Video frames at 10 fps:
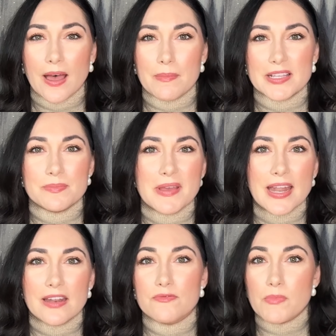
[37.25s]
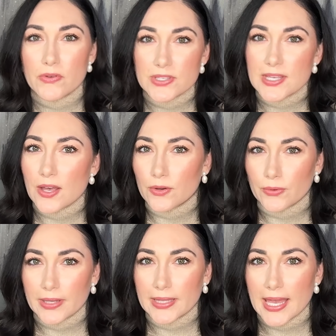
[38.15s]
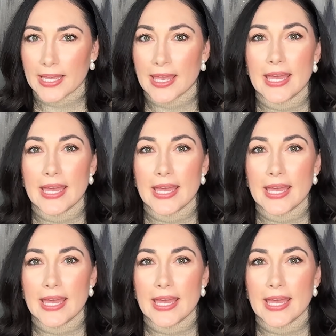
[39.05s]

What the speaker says: It's made out of mostly acrylic.